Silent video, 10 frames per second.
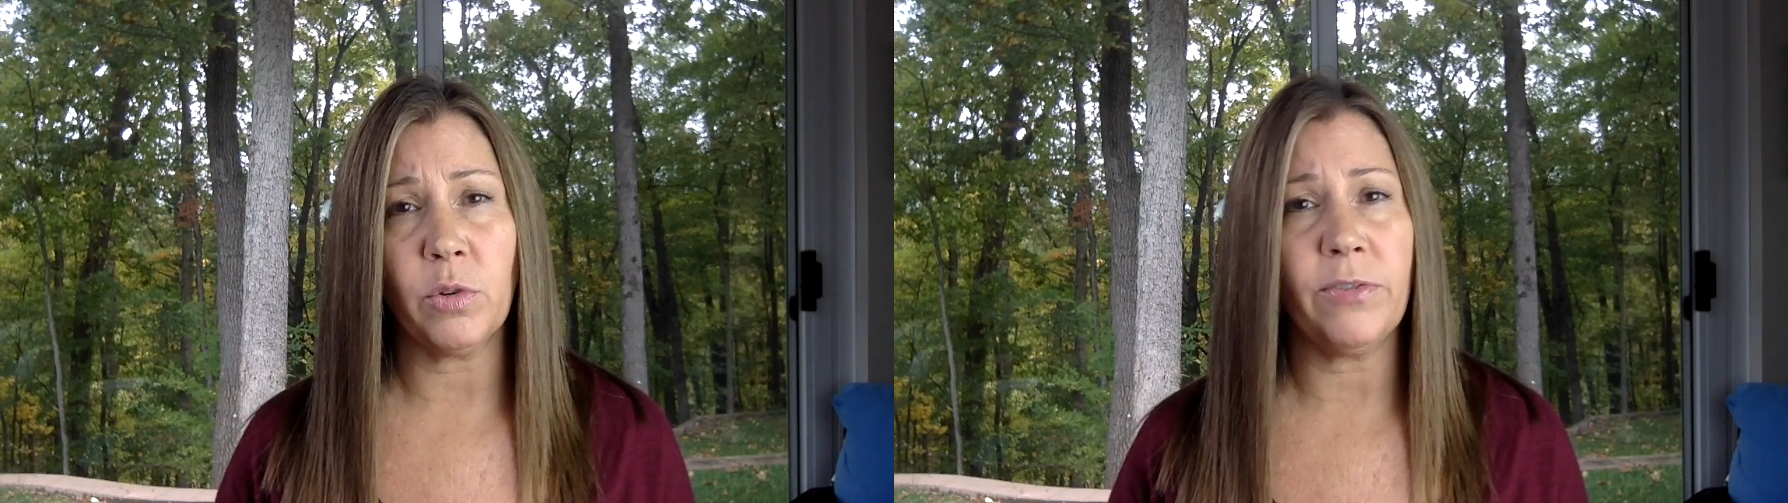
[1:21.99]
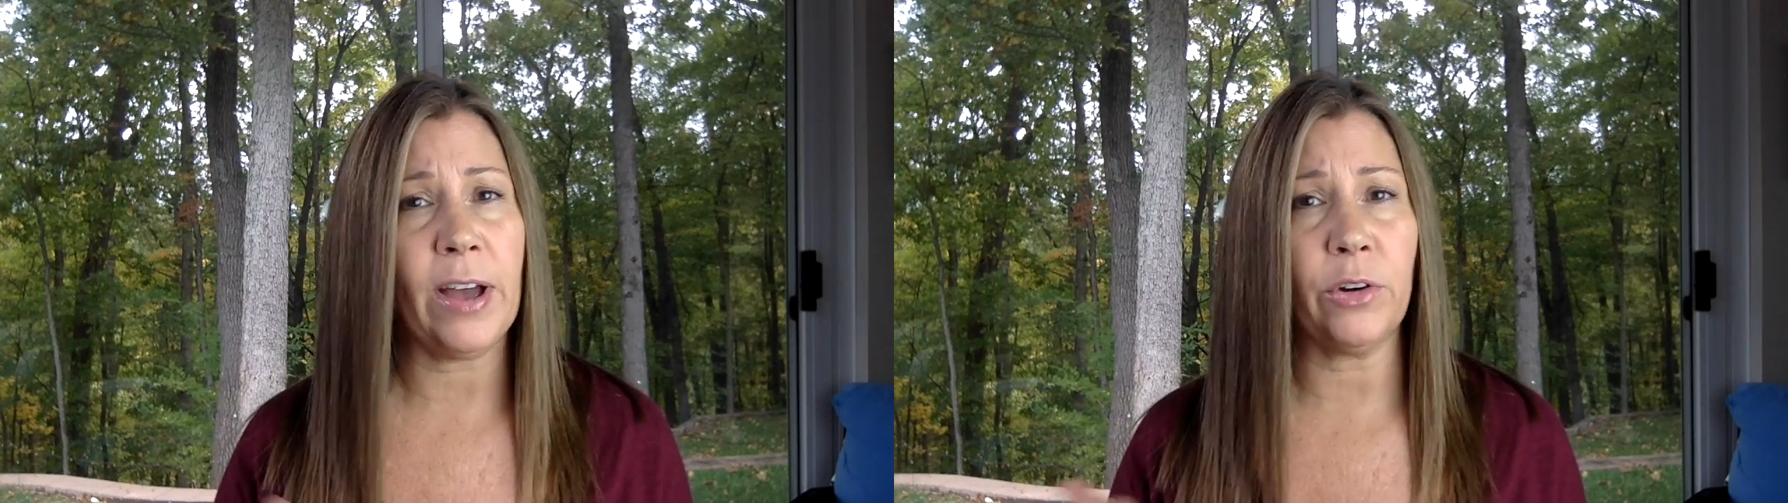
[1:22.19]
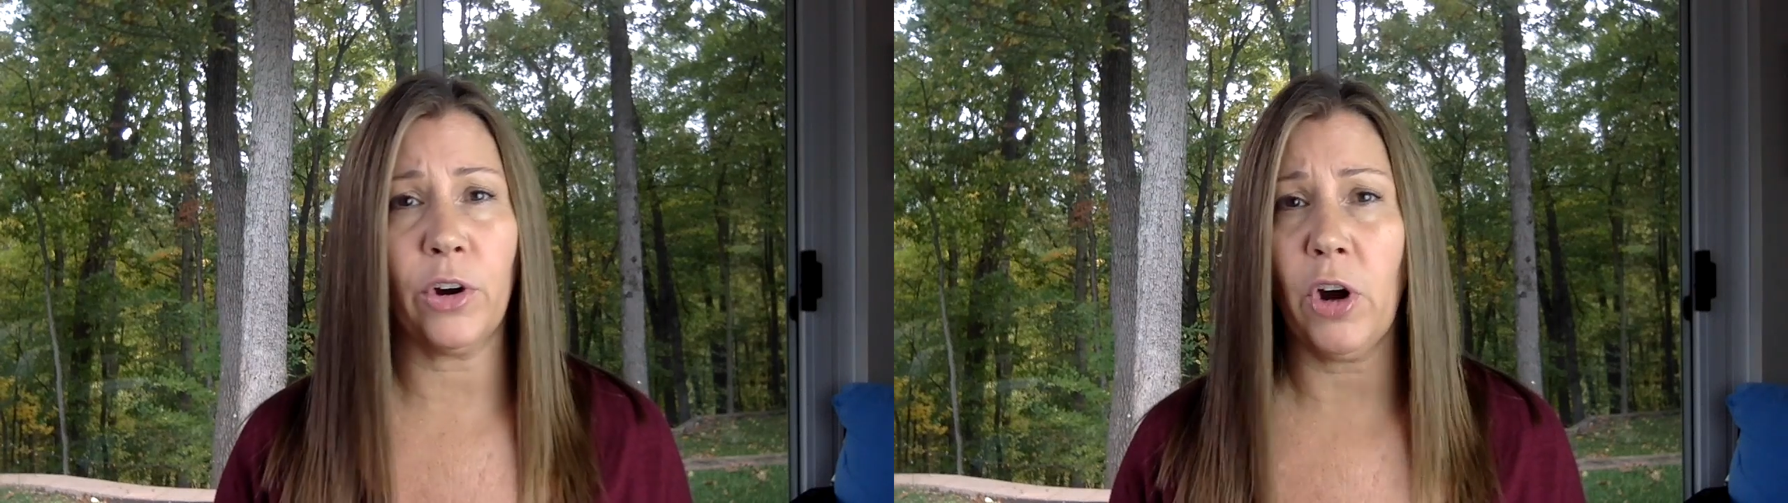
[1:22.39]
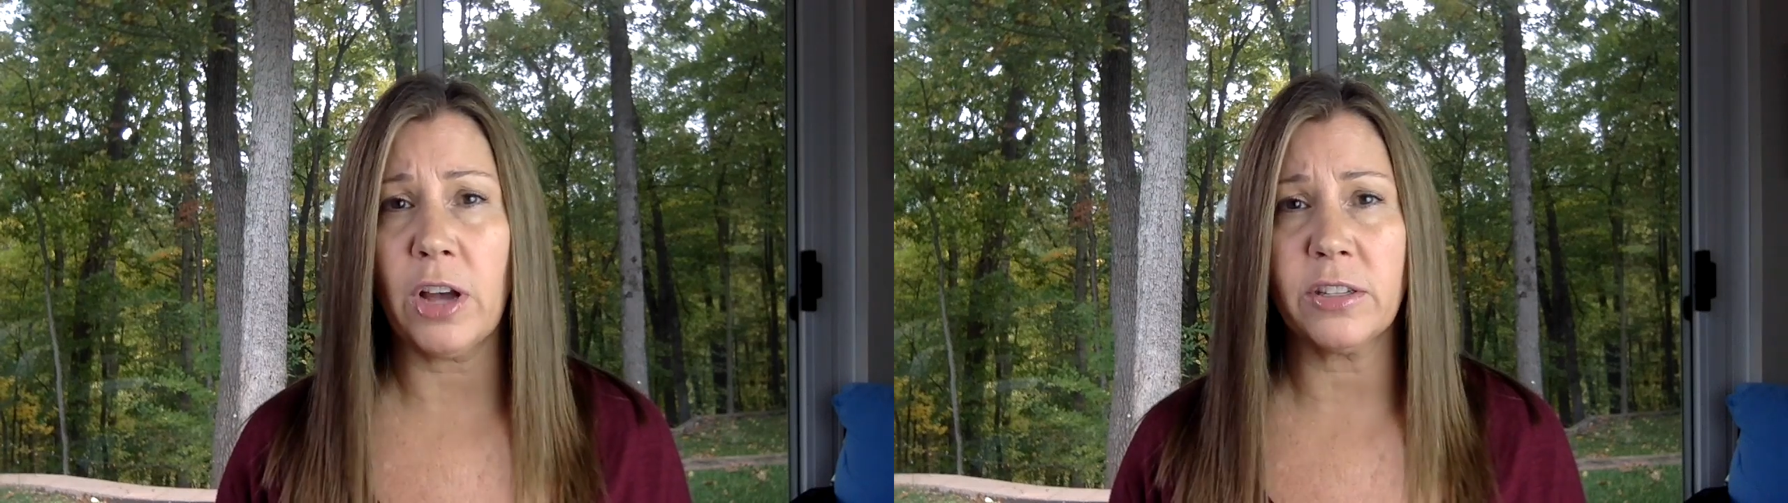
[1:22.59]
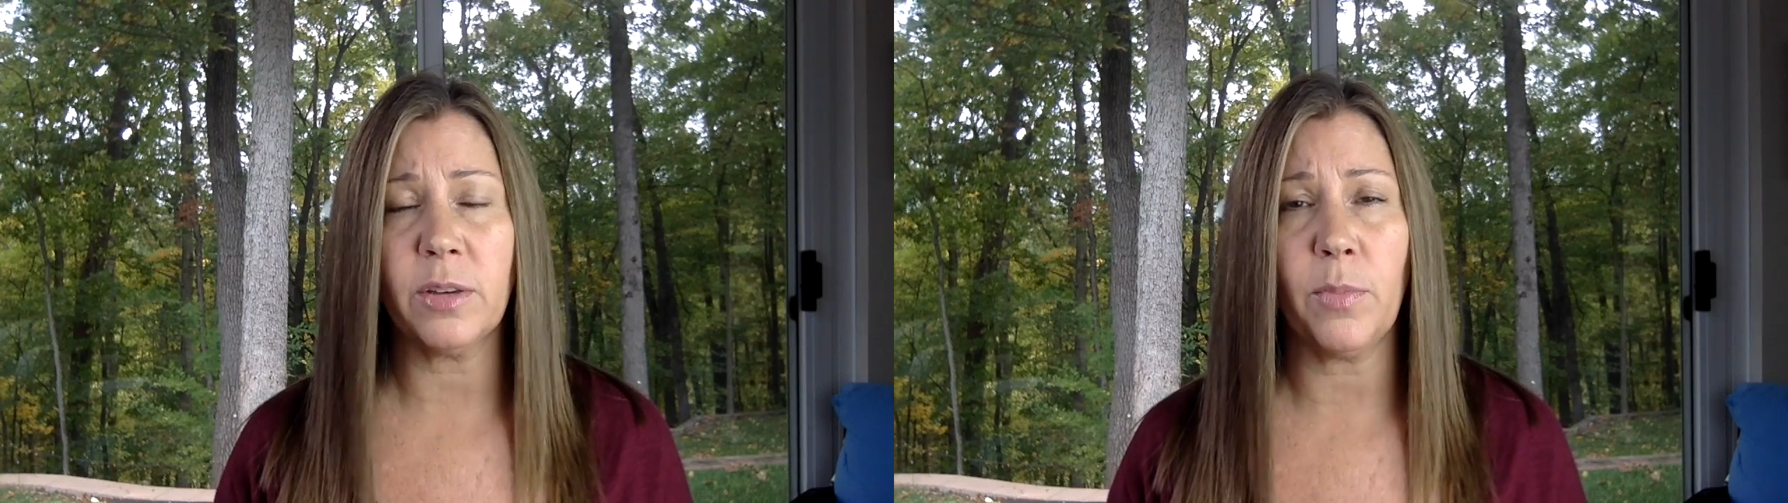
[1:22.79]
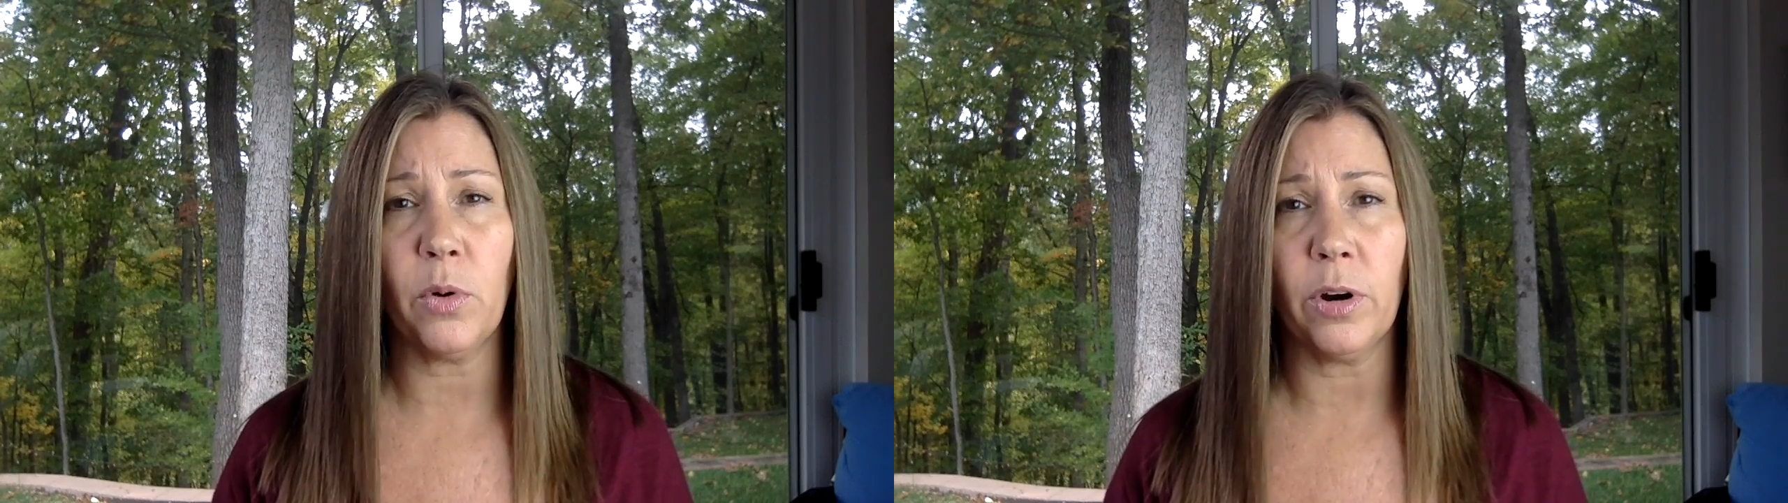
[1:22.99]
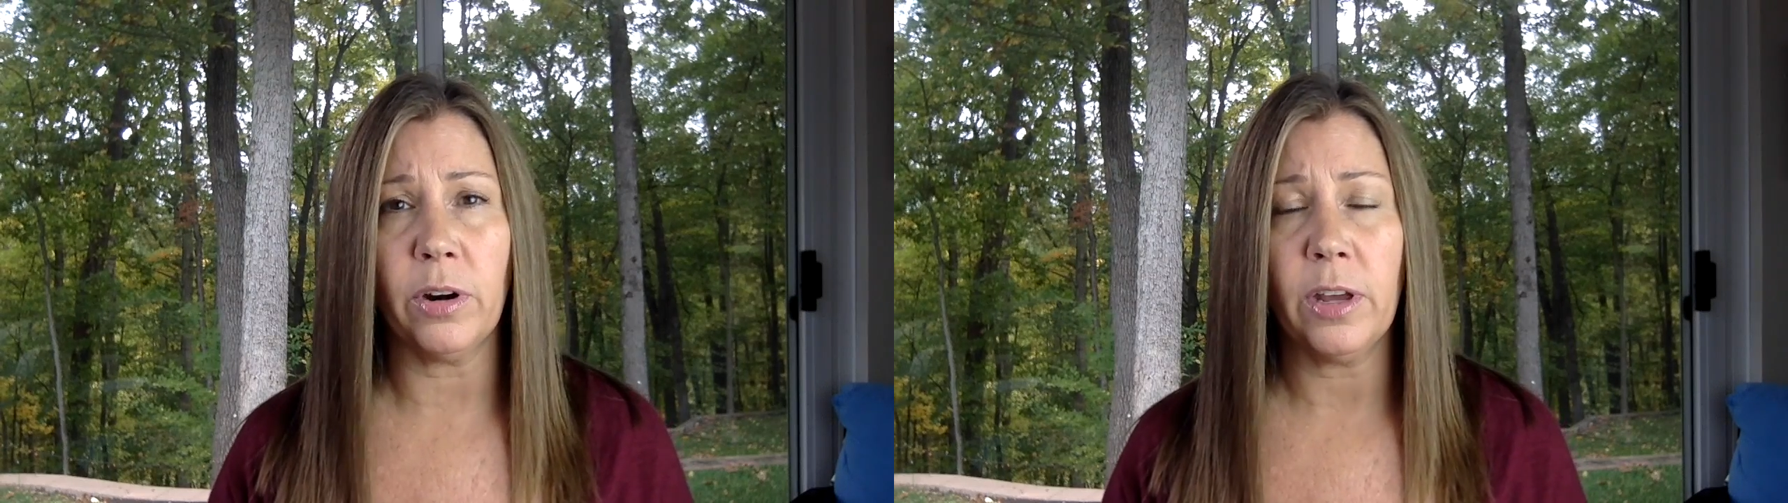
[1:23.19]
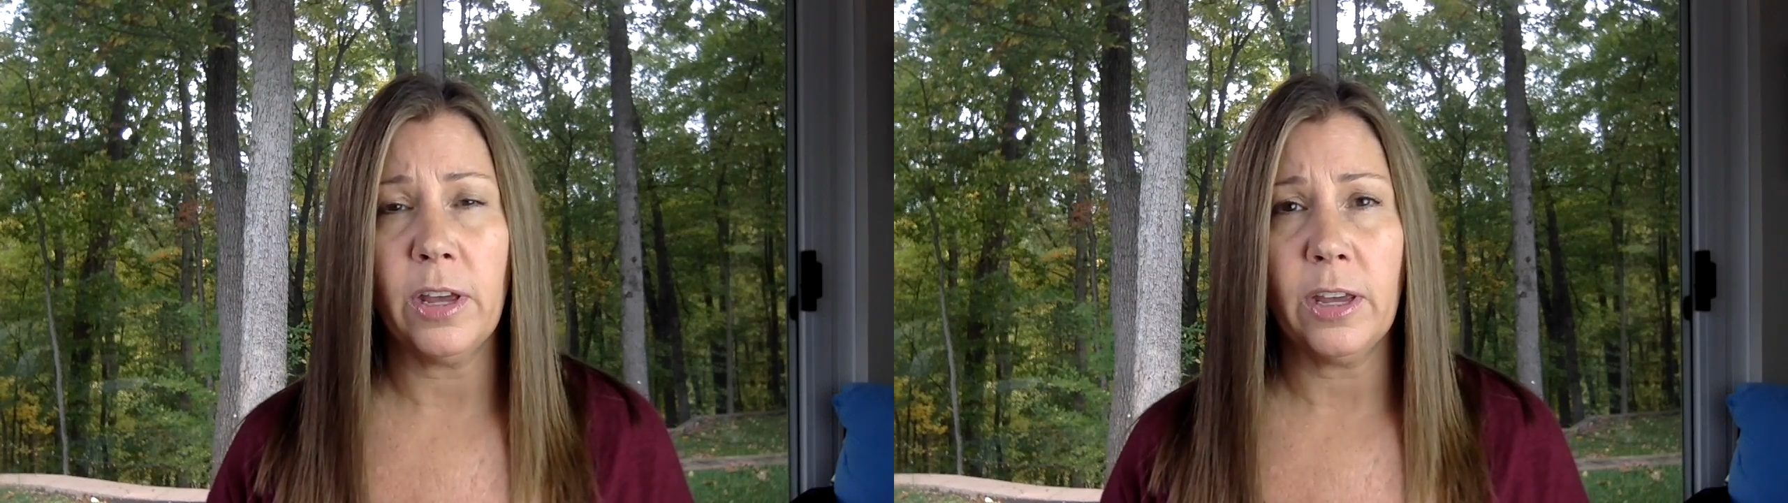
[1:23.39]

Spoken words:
found across the board